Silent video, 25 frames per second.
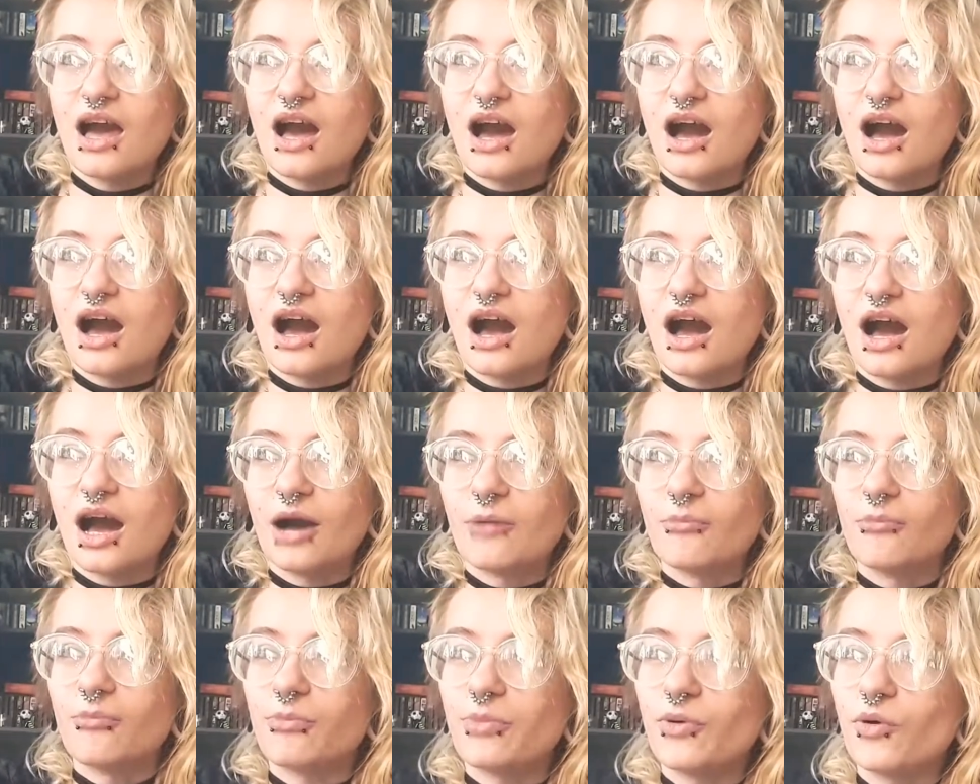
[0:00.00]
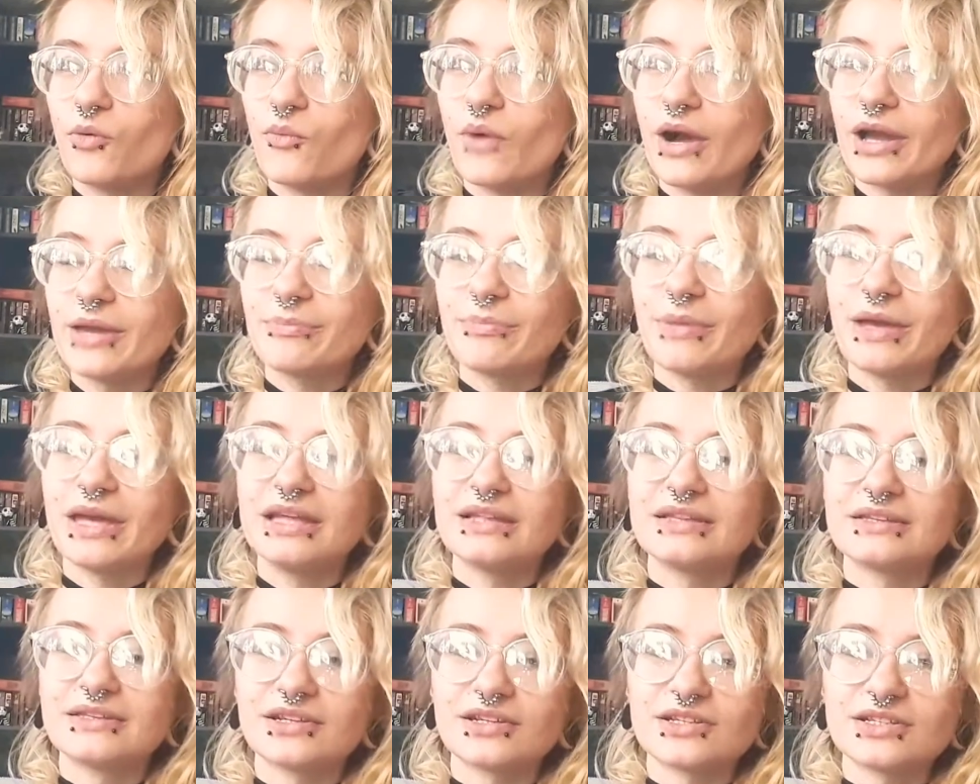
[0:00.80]
But white
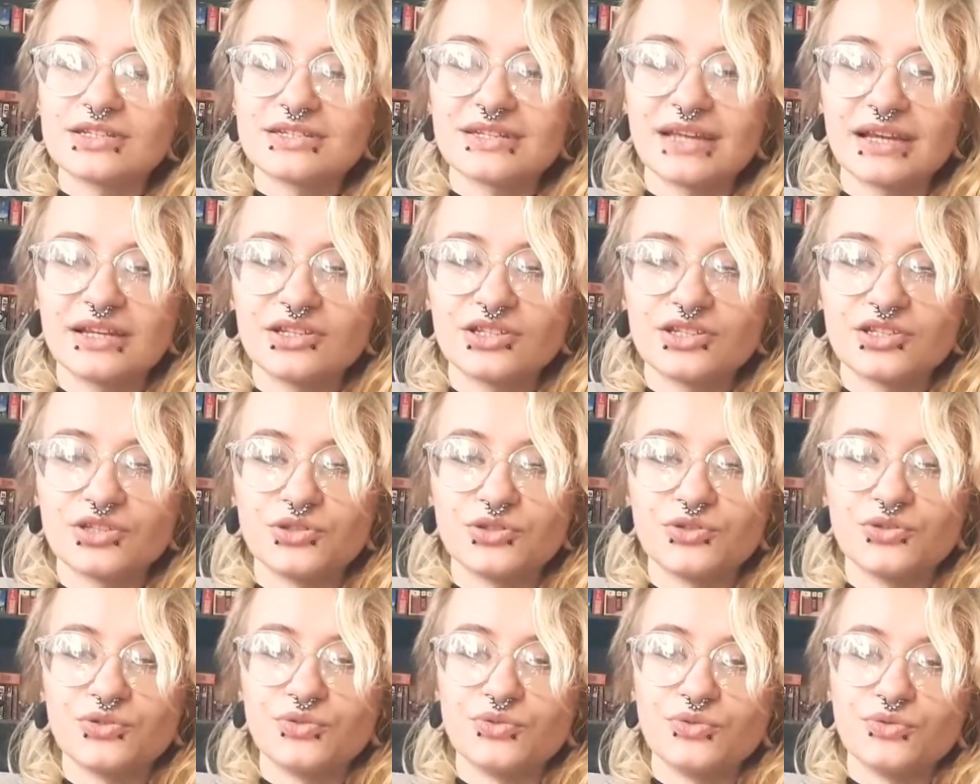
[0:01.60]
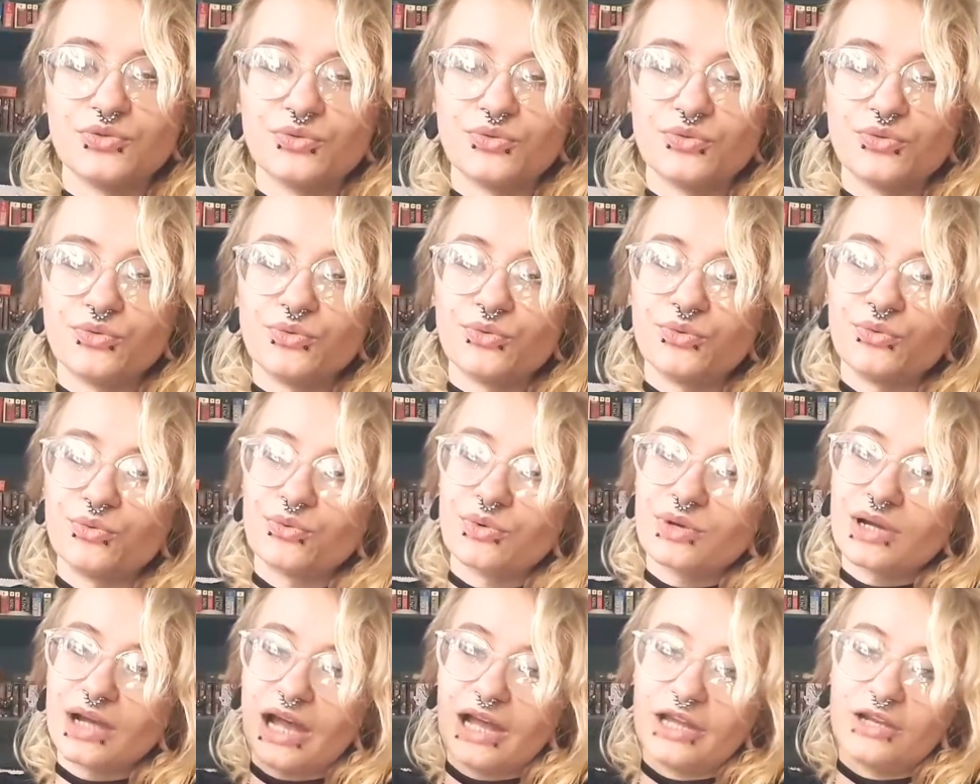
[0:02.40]
paint does tend to
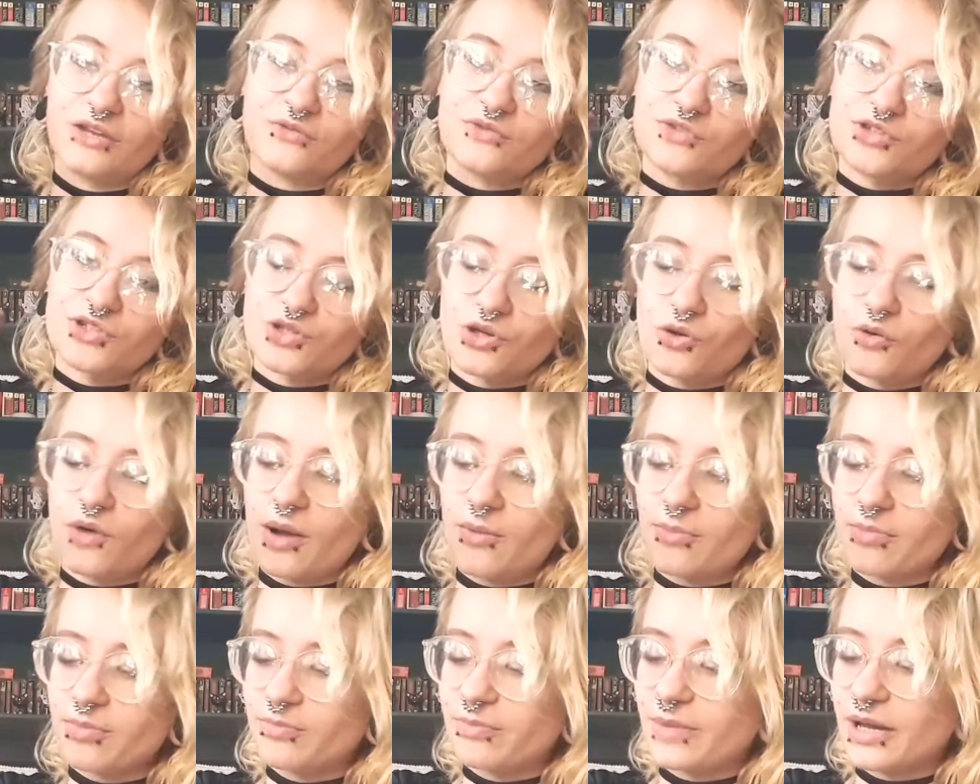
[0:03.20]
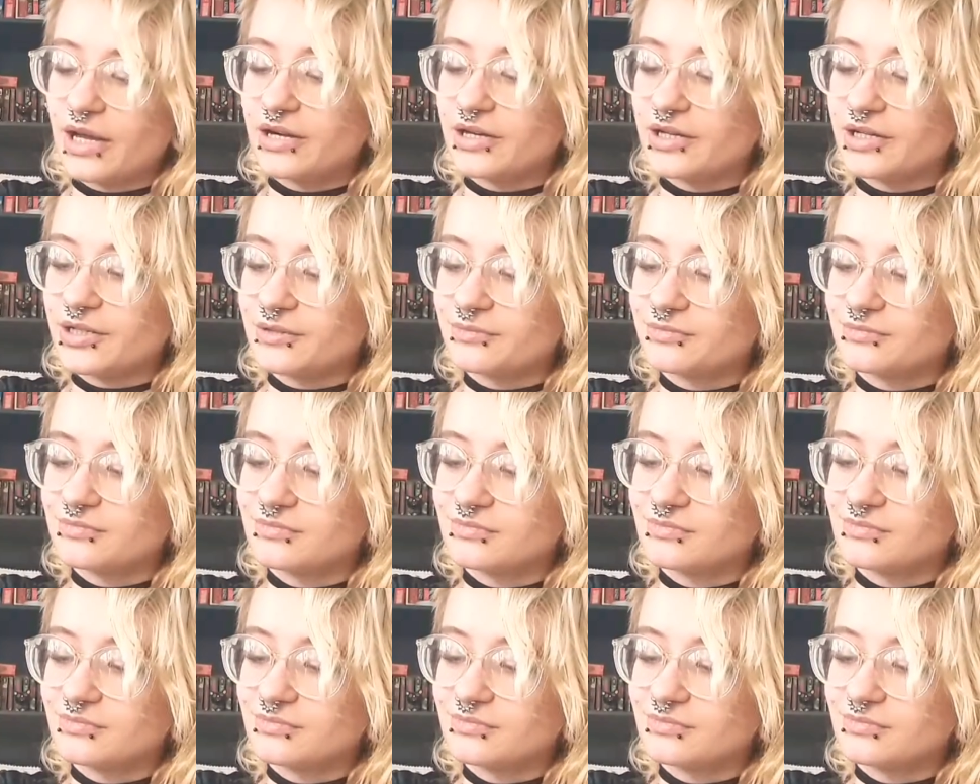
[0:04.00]
kind of show up better